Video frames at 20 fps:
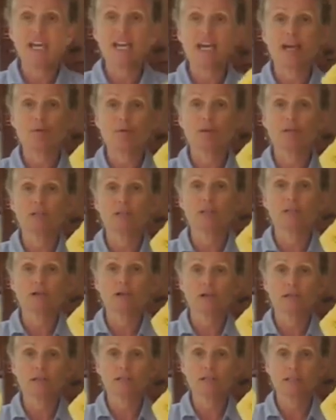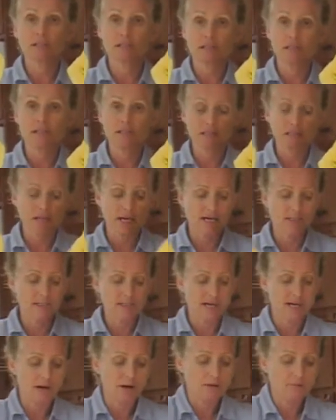And we're going to cook it seed side
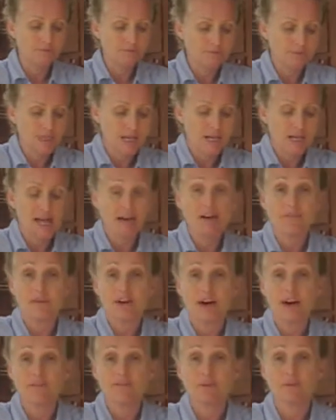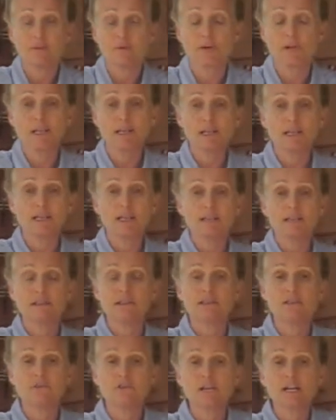down. I have the oven preheated.
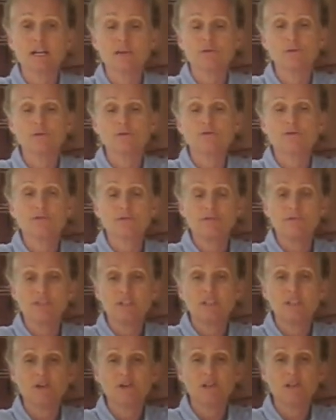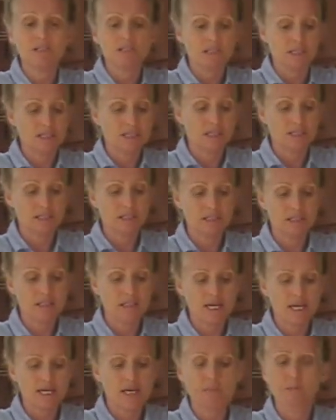It's 350 degrees and it's going to
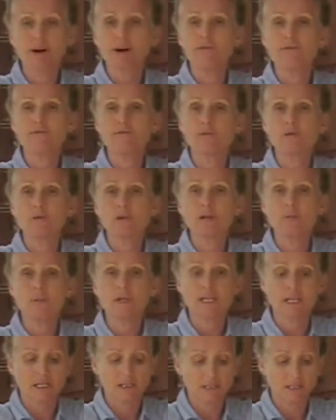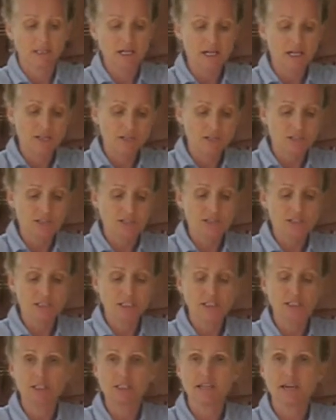take about 40 minutes just
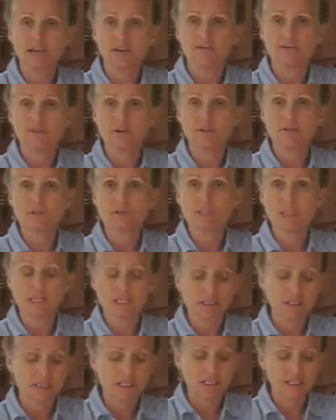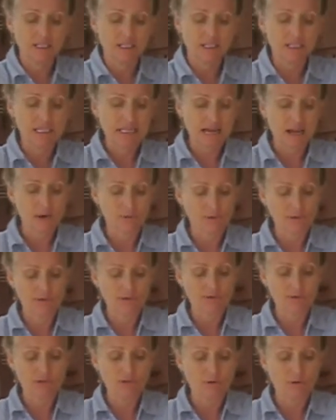until a knife goes easily in and out of
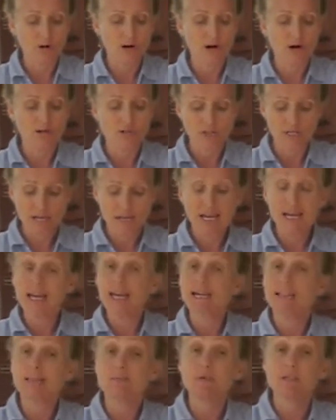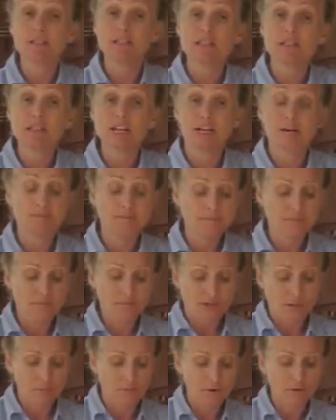the squash. And then when it's done,
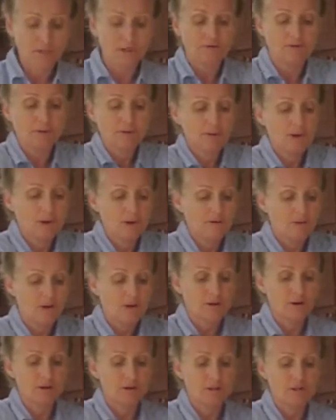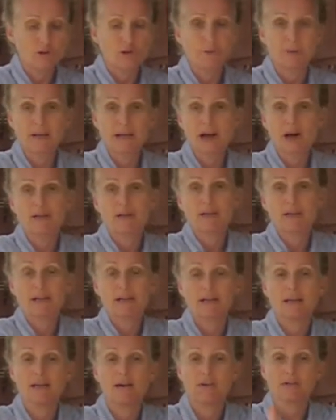we're going to flip it over, scoop it out,
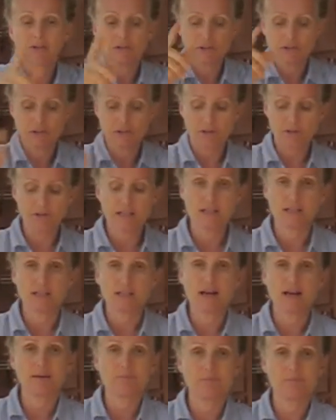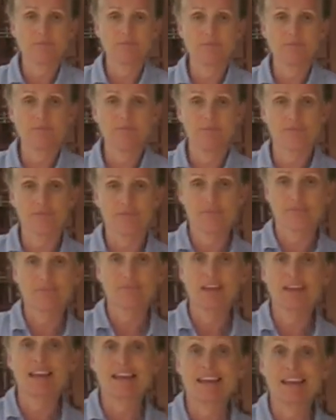and I'll show you the rest of that
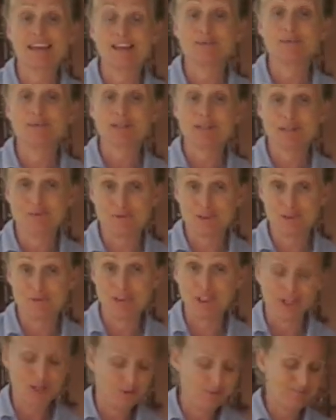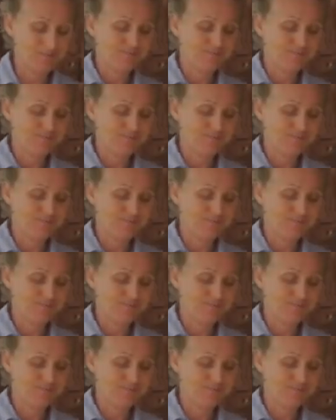in the rest of this video.